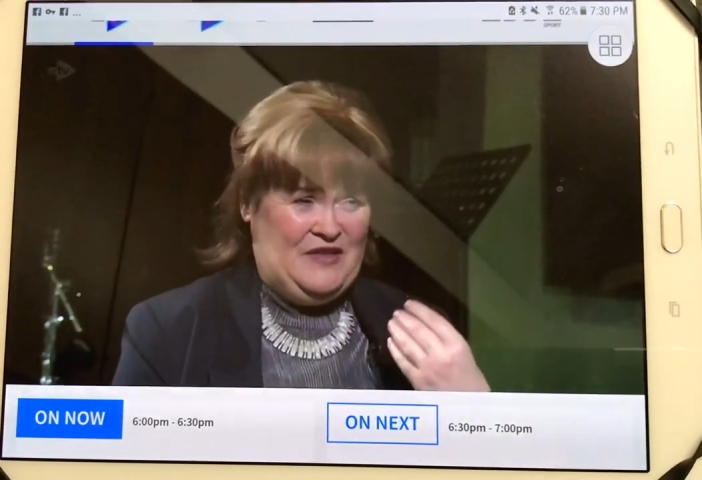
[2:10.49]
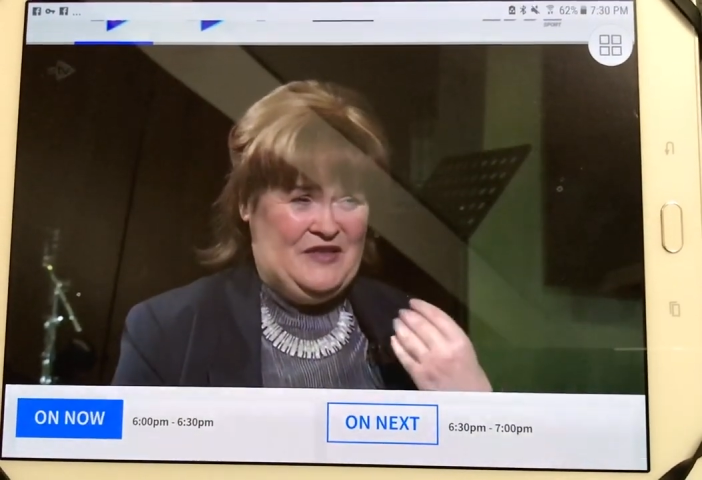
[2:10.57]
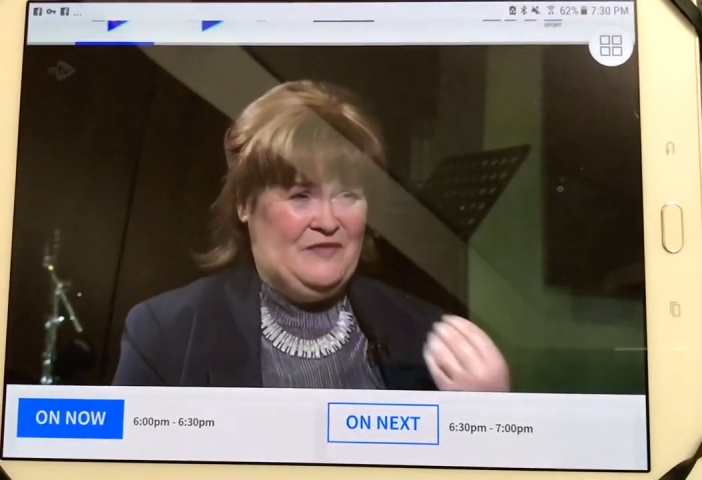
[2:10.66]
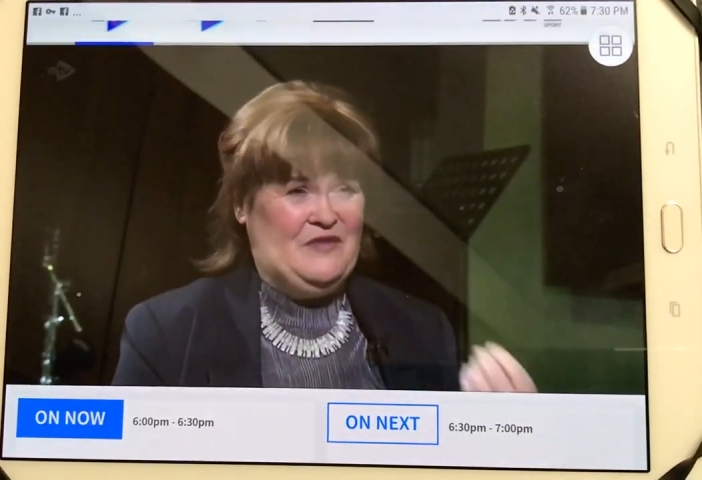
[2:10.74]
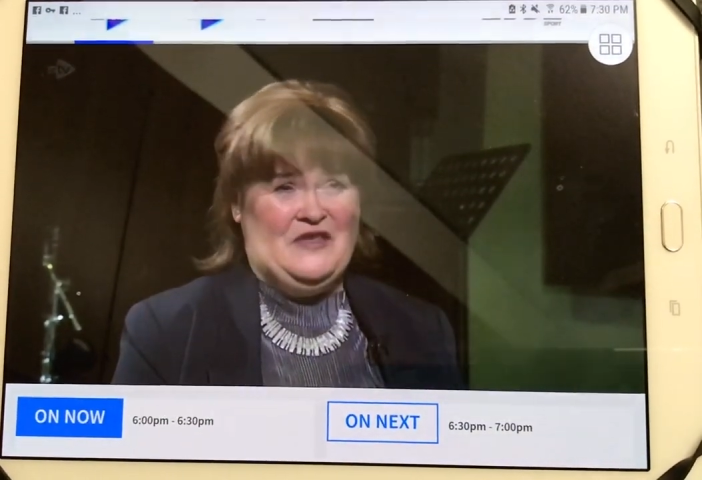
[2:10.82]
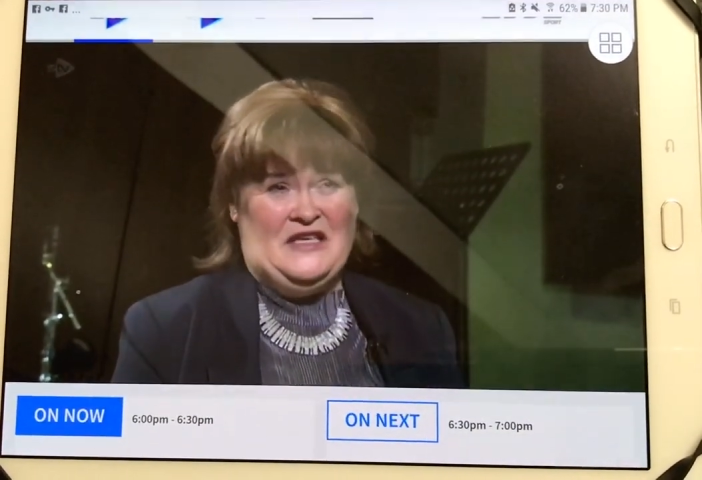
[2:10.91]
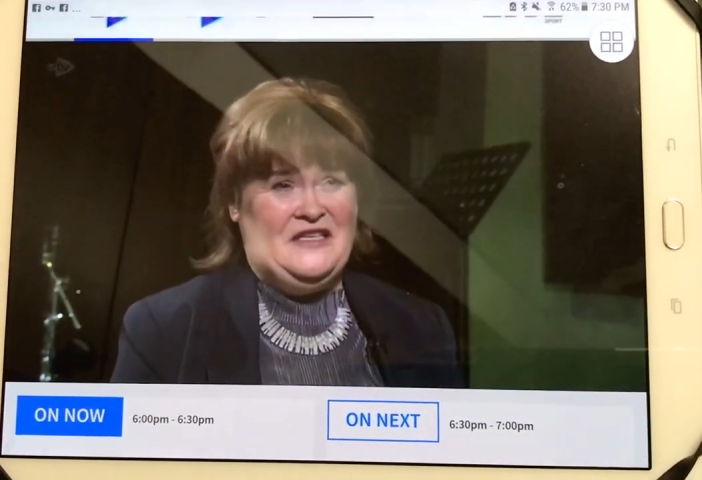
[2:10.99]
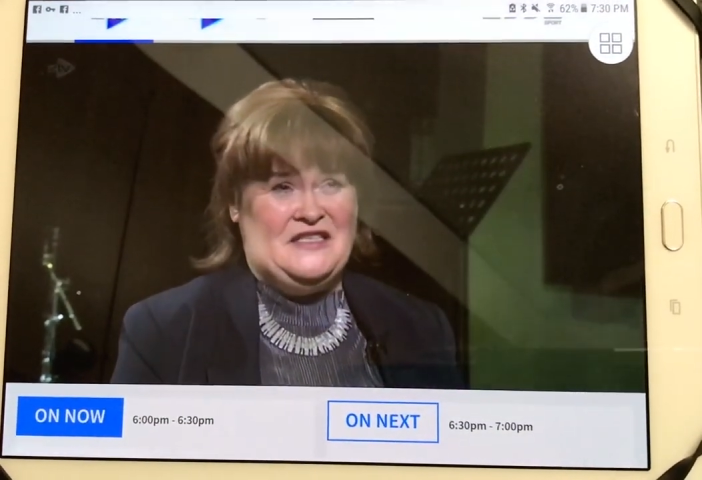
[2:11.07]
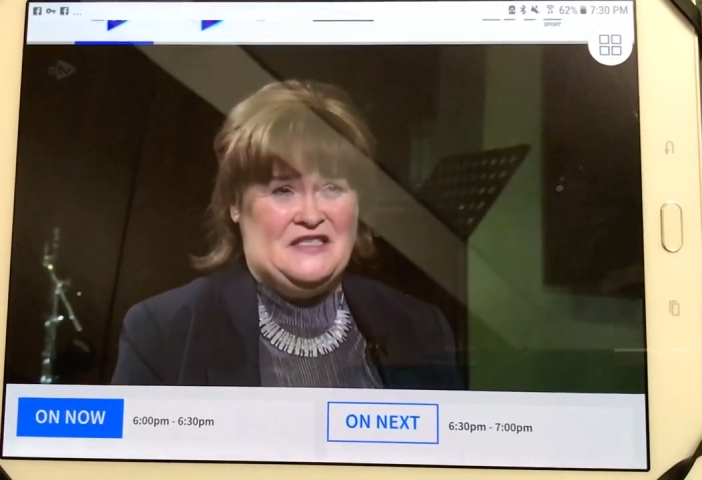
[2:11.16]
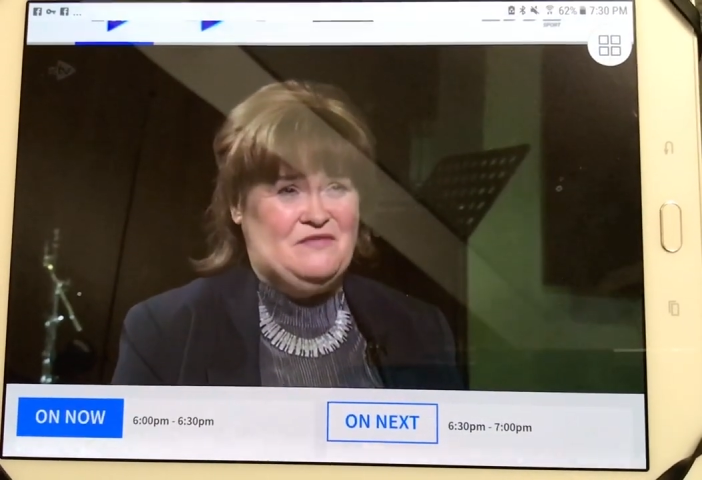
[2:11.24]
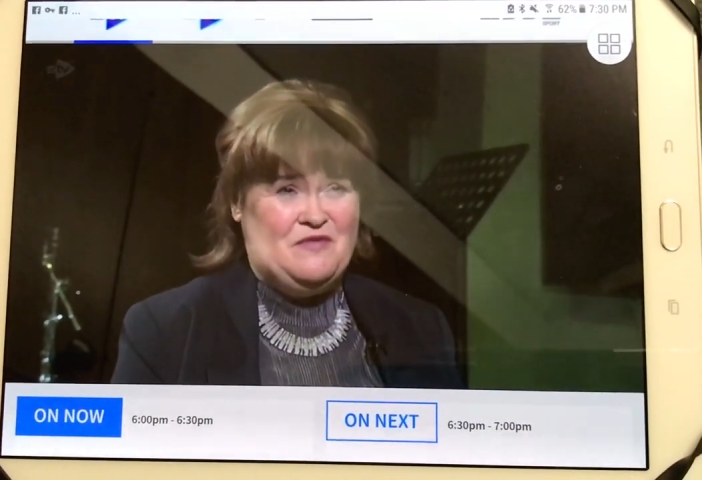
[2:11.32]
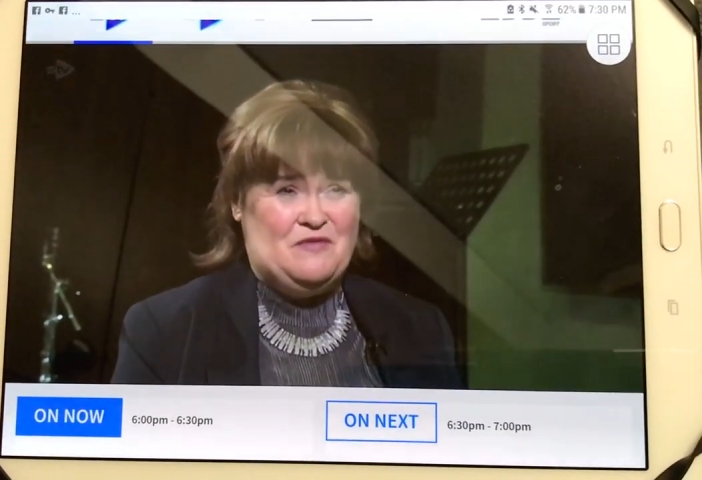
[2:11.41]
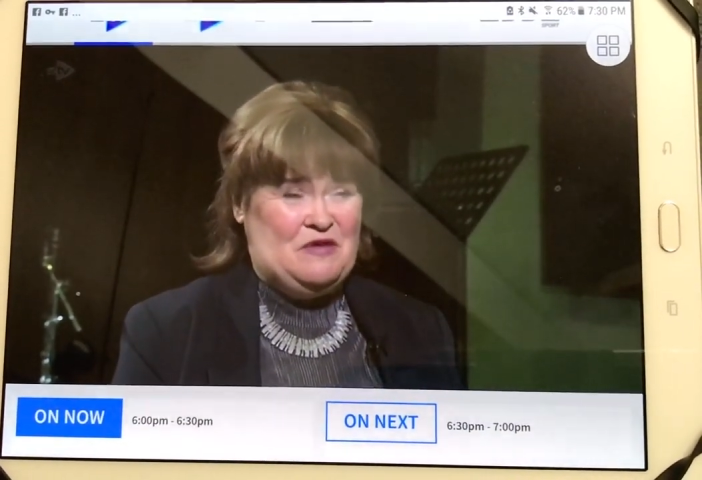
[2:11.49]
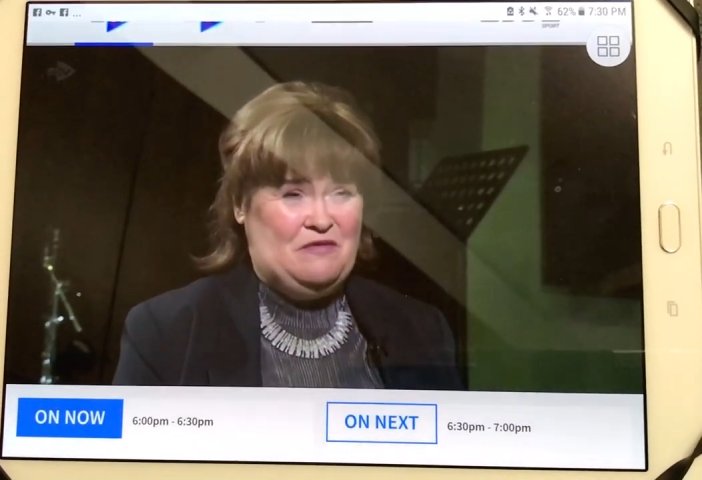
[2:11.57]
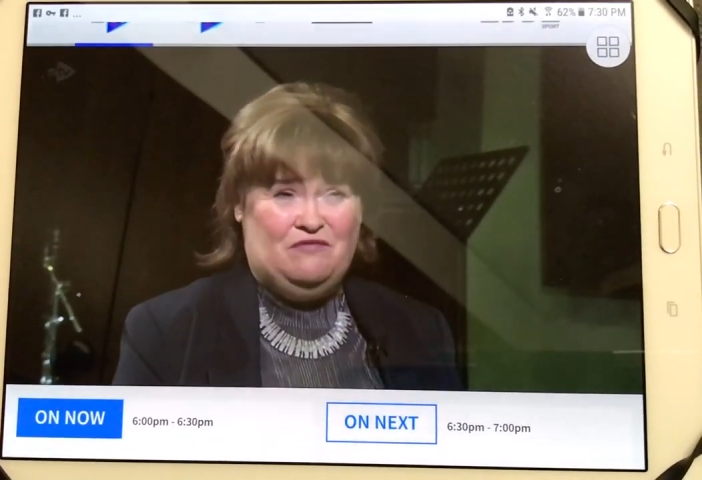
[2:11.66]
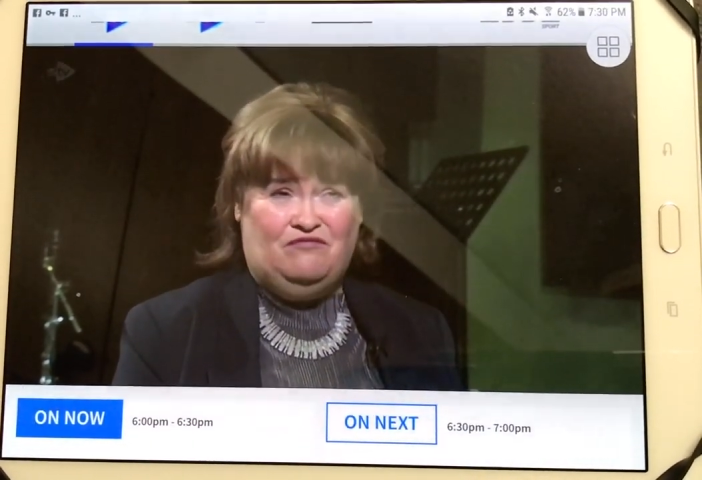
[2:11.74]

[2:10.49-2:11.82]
something like this maybe